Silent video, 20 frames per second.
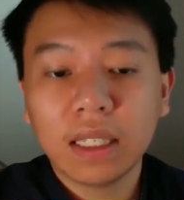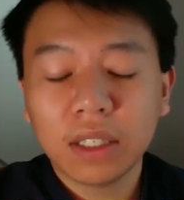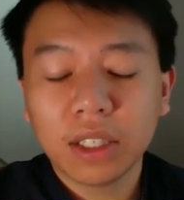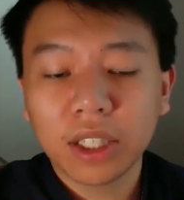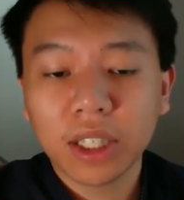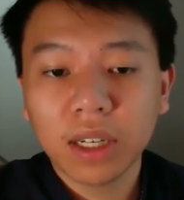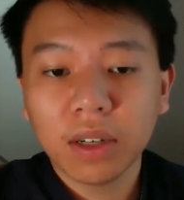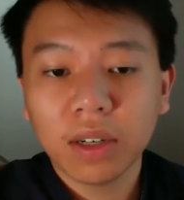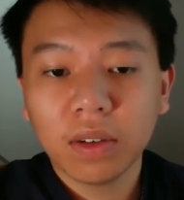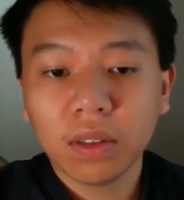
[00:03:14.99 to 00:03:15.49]
In
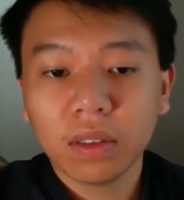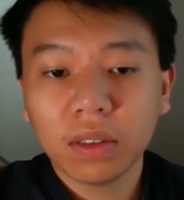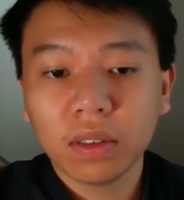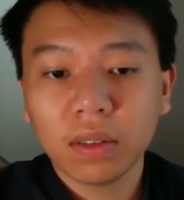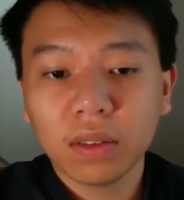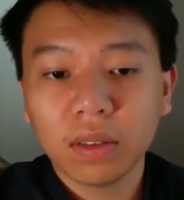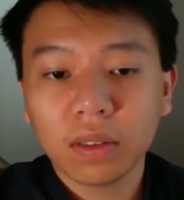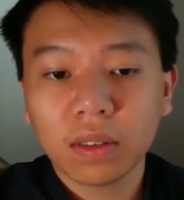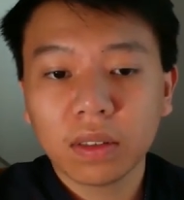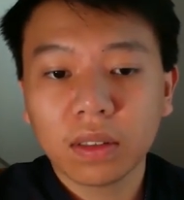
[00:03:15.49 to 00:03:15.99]

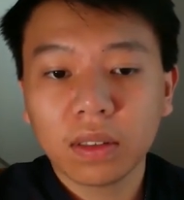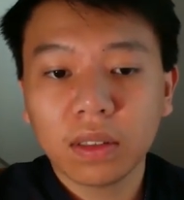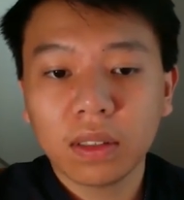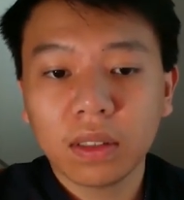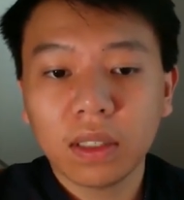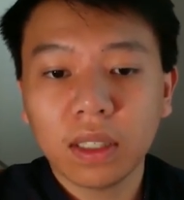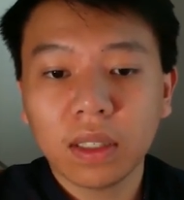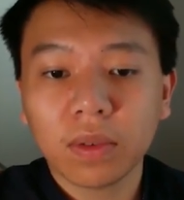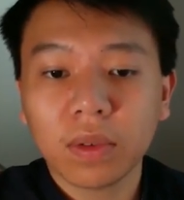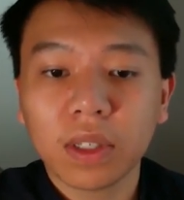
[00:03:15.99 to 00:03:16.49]
general,
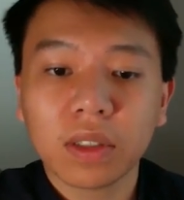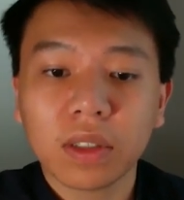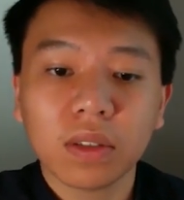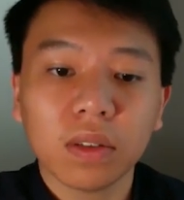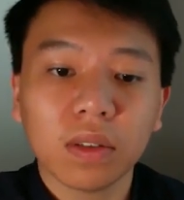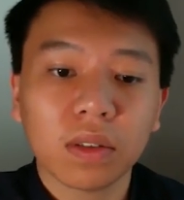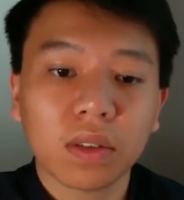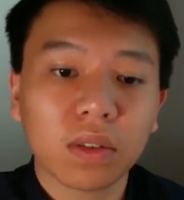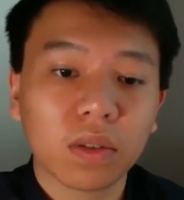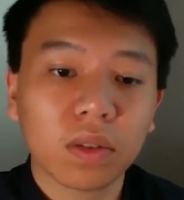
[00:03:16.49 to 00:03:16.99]
the
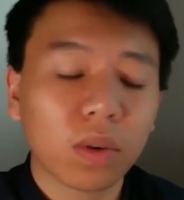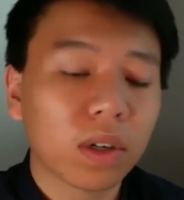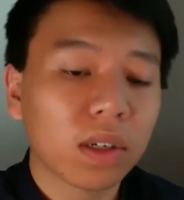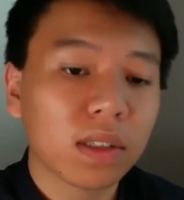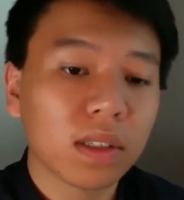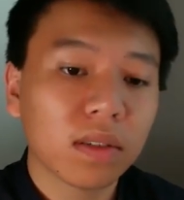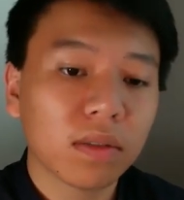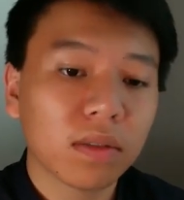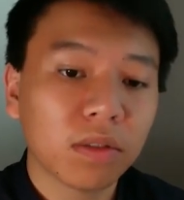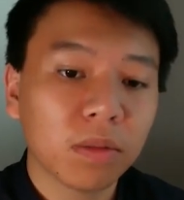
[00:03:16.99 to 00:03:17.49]
original
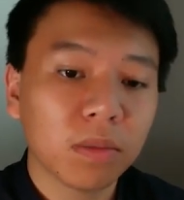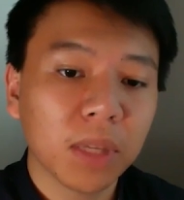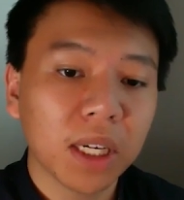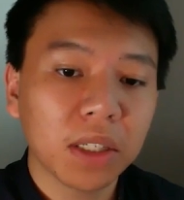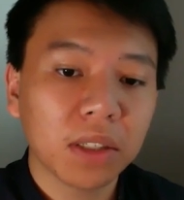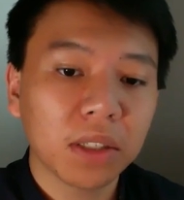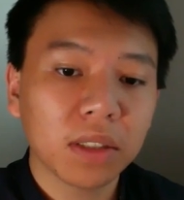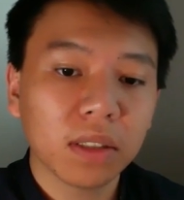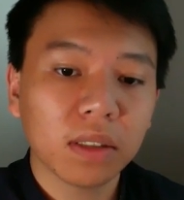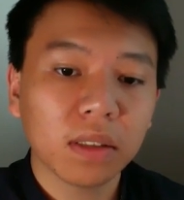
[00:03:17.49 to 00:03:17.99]
source
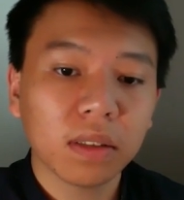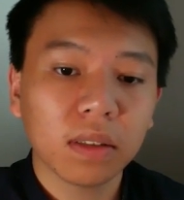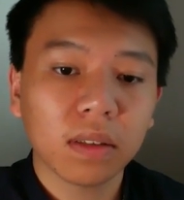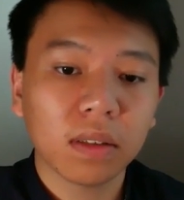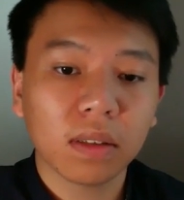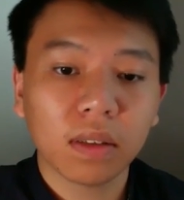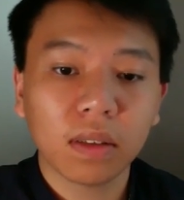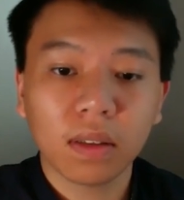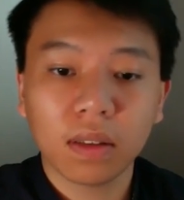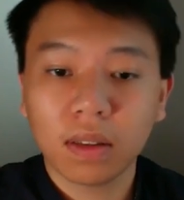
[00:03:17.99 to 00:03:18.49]
information,
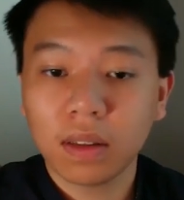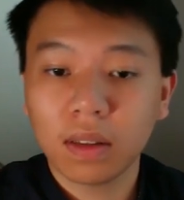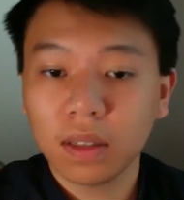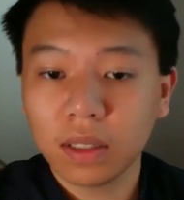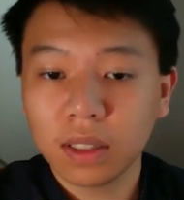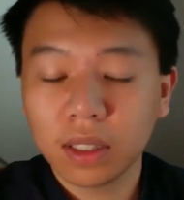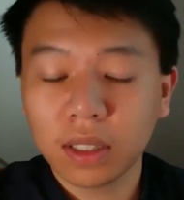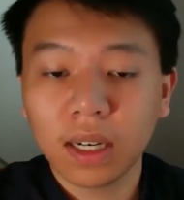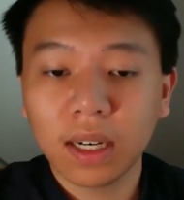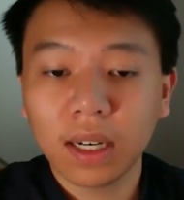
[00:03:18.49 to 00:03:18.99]

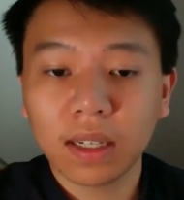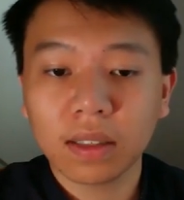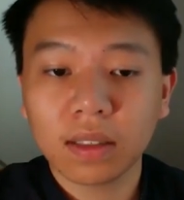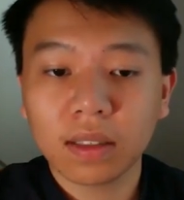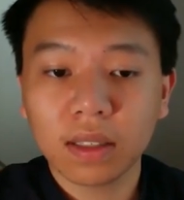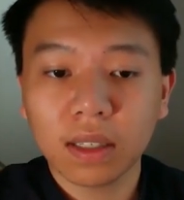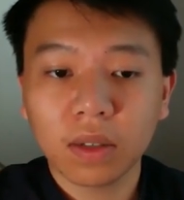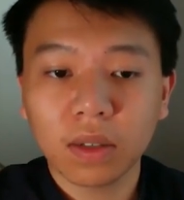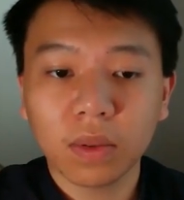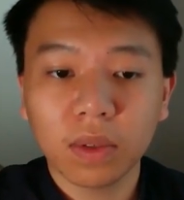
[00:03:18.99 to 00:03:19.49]
the genetic
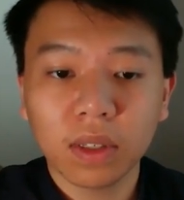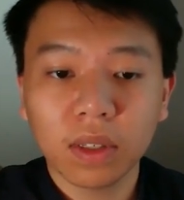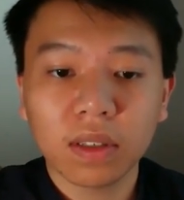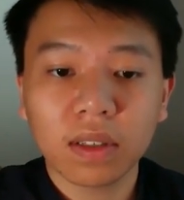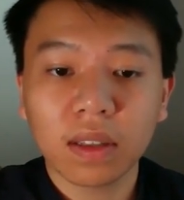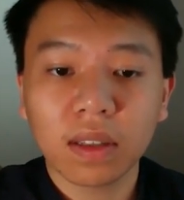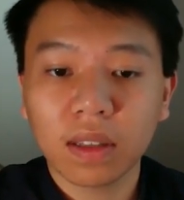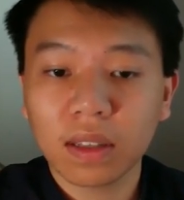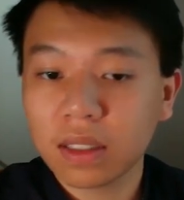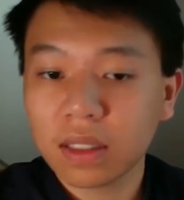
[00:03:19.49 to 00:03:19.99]

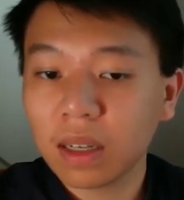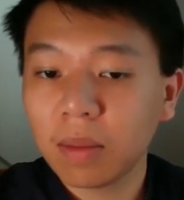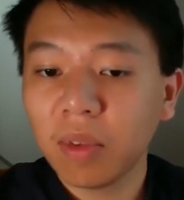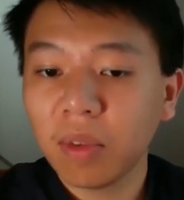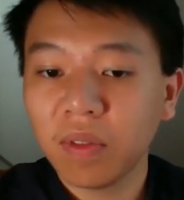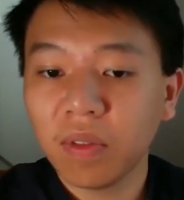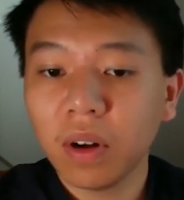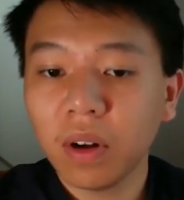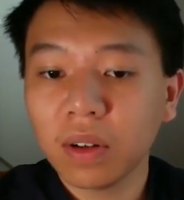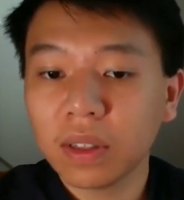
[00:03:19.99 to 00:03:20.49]
sequence and the sum
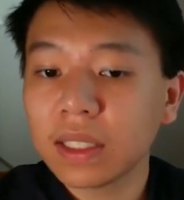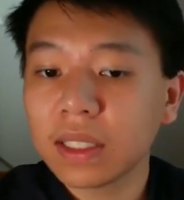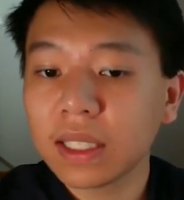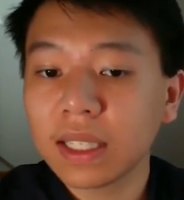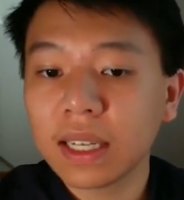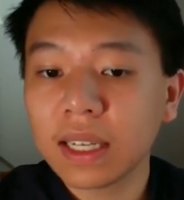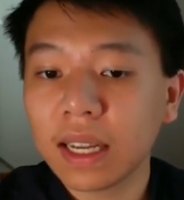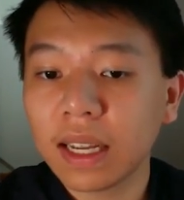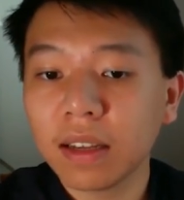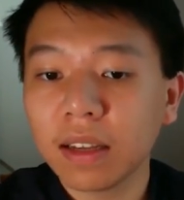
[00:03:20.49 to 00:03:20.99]
of all
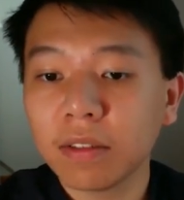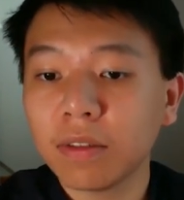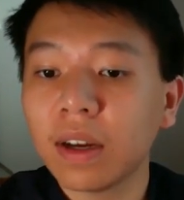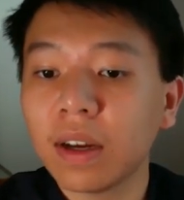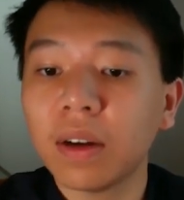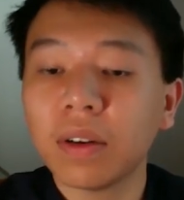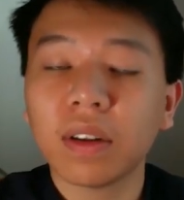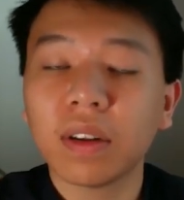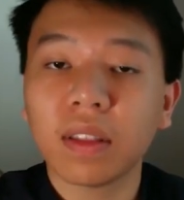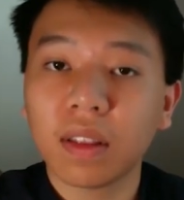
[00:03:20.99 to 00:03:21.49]
DNA
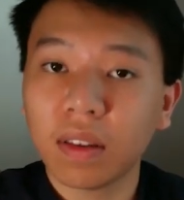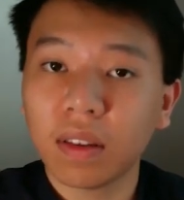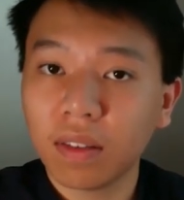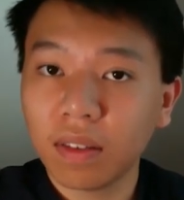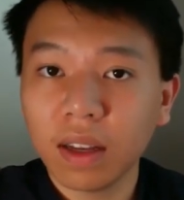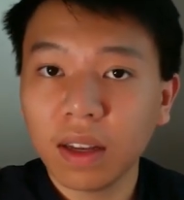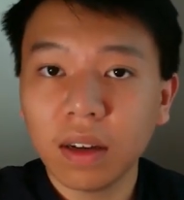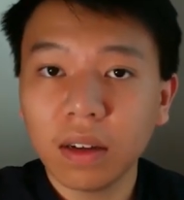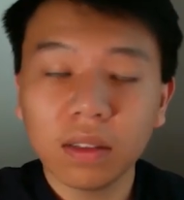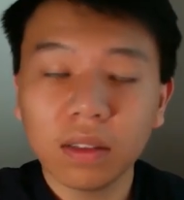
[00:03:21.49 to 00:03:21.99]
found in the
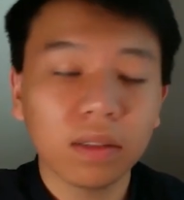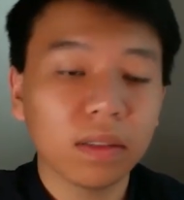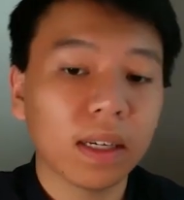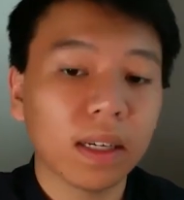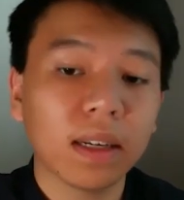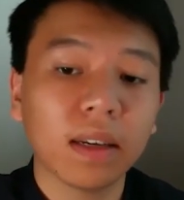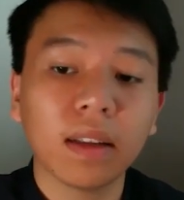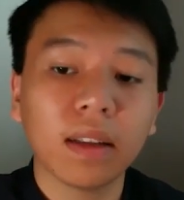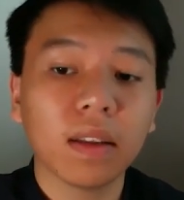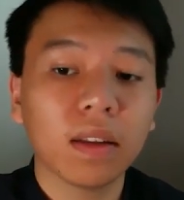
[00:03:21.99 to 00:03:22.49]
cell
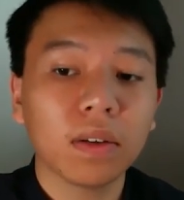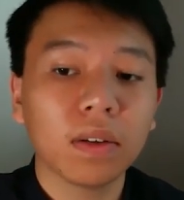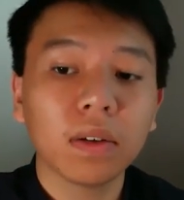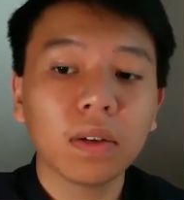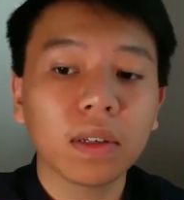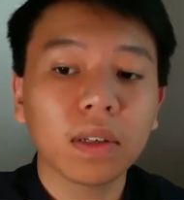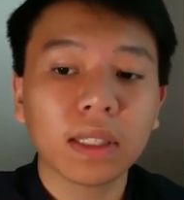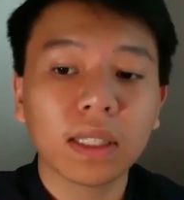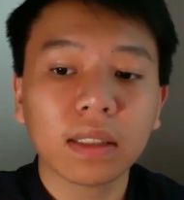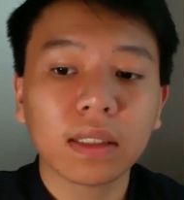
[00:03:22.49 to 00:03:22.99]
and in the
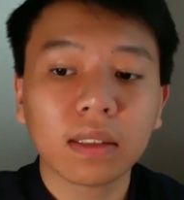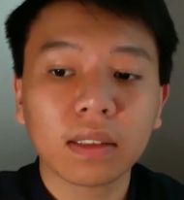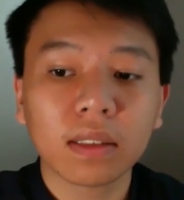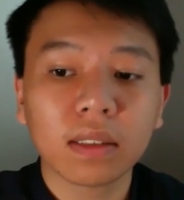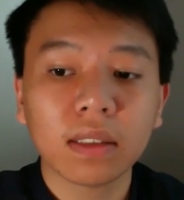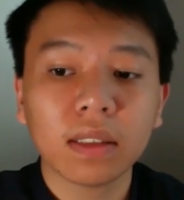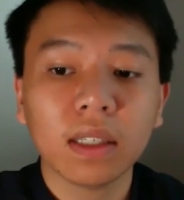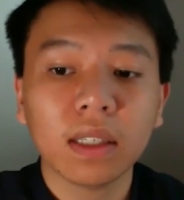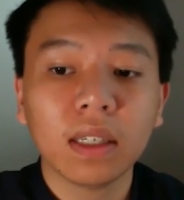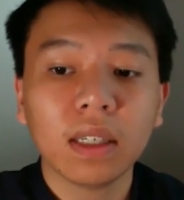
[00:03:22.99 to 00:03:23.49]

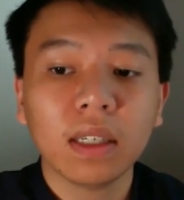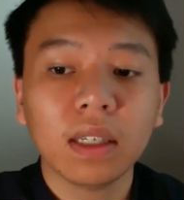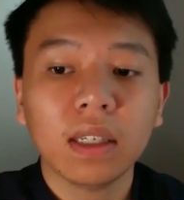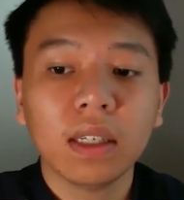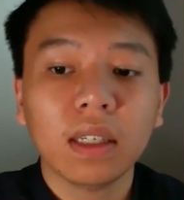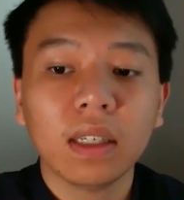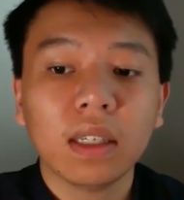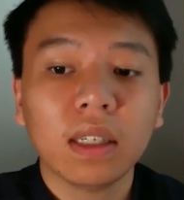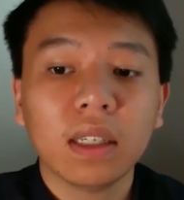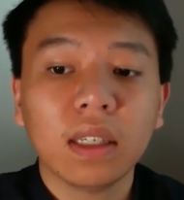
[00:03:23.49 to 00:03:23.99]
nucleus,
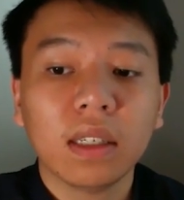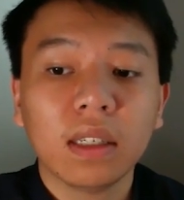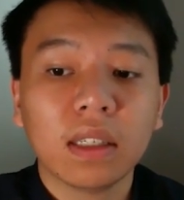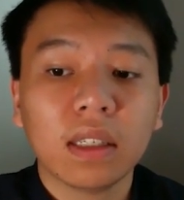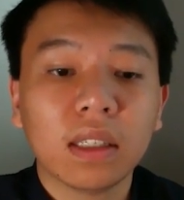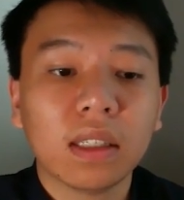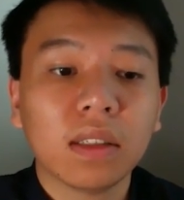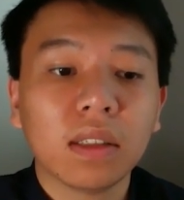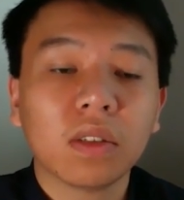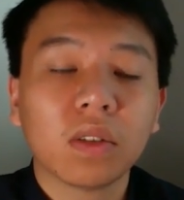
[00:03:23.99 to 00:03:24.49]

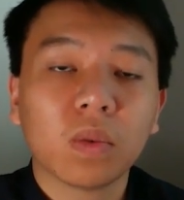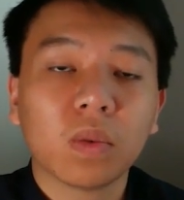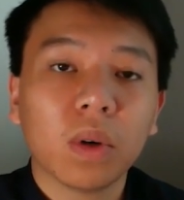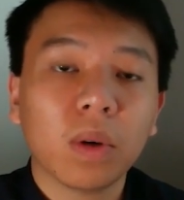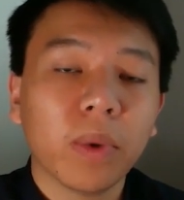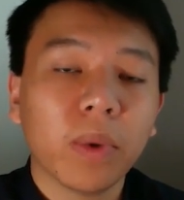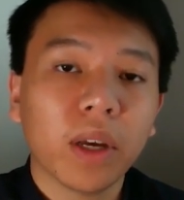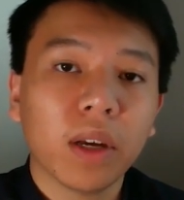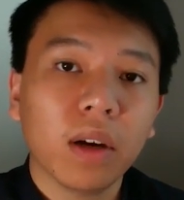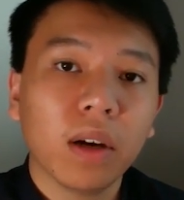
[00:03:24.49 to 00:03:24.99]
is
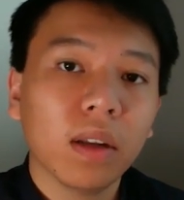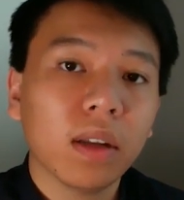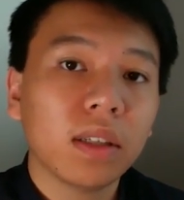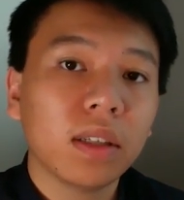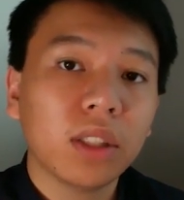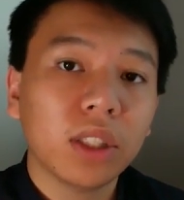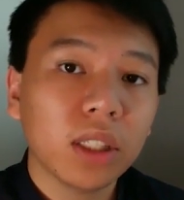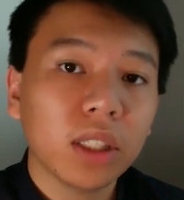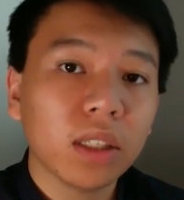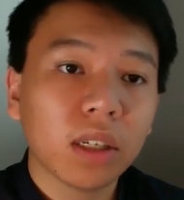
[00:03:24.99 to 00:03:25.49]
what we call
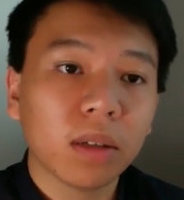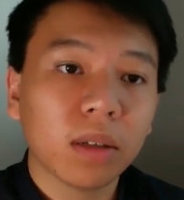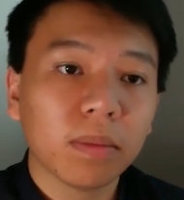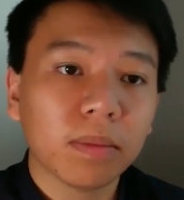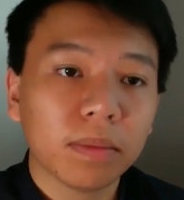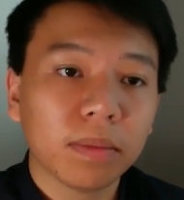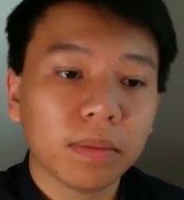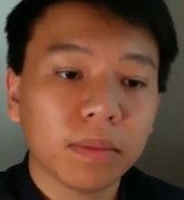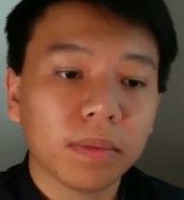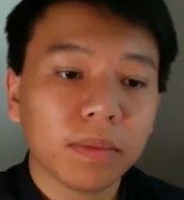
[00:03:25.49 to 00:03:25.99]
a
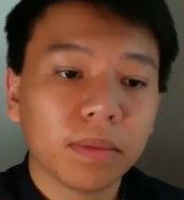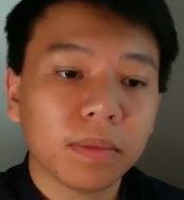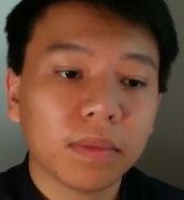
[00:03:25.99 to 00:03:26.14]
genome.